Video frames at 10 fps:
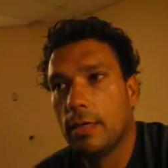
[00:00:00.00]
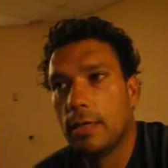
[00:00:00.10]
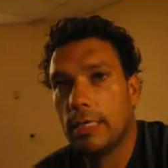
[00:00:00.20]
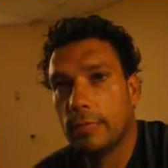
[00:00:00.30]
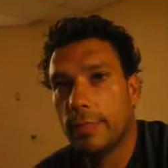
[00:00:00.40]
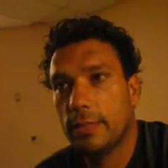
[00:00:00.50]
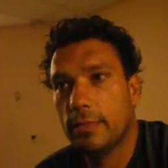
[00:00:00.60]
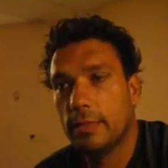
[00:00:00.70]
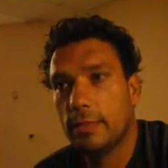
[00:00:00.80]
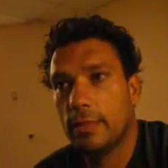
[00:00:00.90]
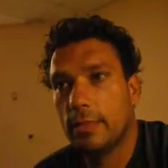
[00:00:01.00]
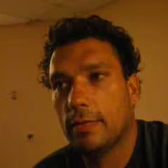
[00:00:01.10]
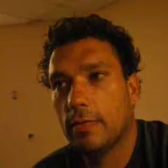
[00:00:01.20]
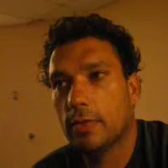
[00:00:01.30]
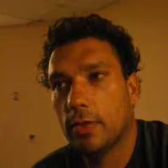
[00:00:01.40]
husband and
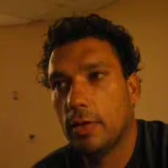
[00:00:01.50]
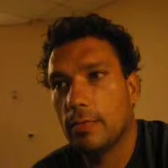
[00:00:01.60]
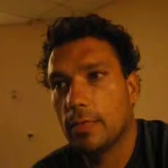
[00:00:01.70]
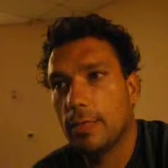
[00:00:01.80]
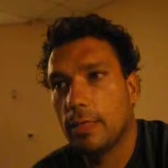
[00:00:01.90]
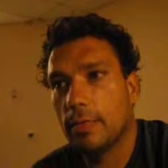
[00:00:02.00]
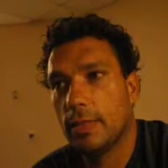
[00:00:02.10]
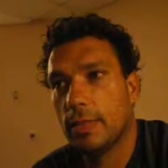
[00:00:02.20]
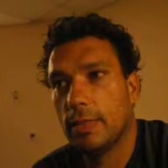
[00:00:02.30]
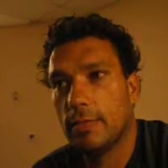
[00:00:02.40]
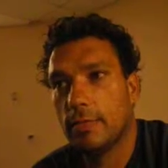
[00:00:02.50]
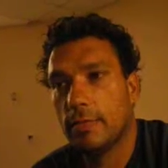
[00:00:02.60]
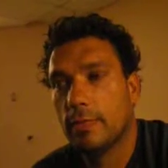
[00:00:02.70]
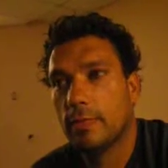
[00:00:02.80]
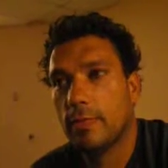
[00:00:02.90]
throws her arms around him, and then
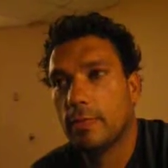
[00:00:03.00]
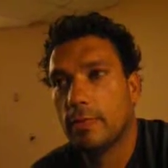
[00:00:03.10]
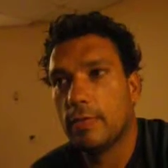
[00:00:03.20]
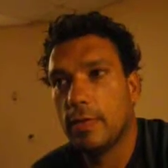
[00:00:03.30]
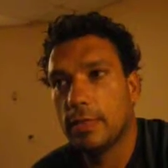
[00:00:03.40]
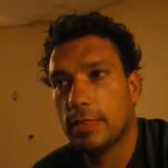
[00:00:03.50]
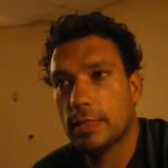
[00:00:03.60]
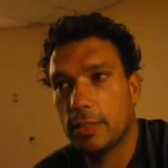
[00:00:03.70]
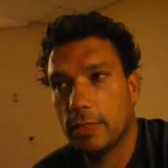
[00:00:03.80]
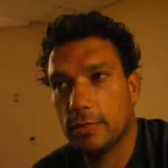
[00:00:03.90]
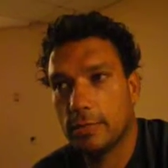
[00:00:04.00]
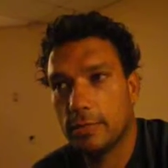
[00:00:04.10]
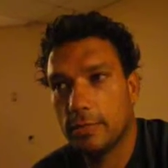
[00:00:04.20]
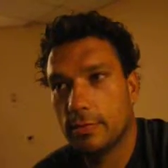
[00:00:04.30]
the music starts and